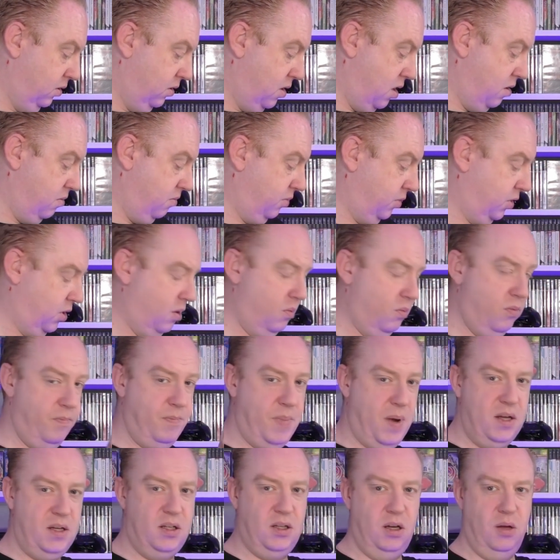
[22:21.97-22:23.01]
No, so
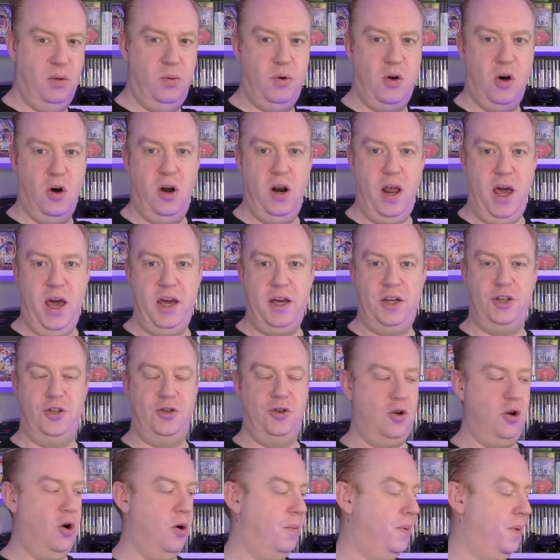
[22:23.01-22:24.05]
we've basically we've got an
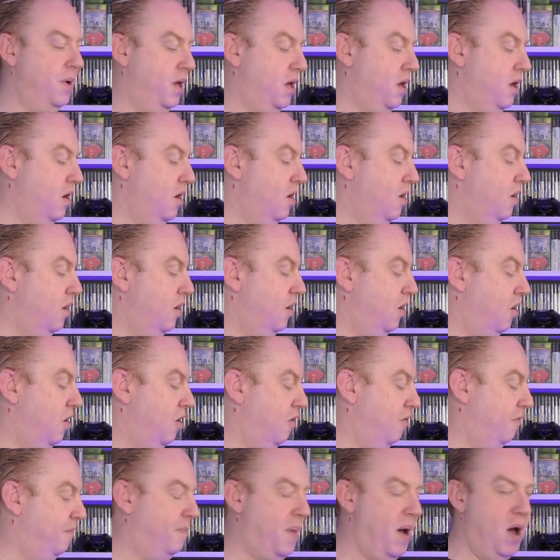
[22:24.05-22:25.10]
extra copy
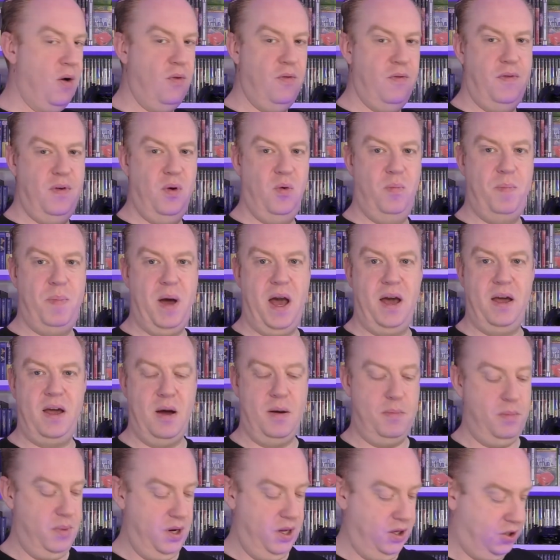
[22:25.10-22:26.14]
of Battlefield Bad
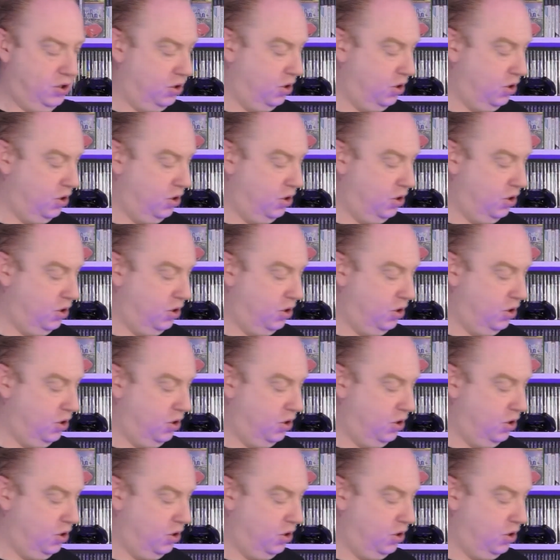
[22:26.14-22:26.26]
Company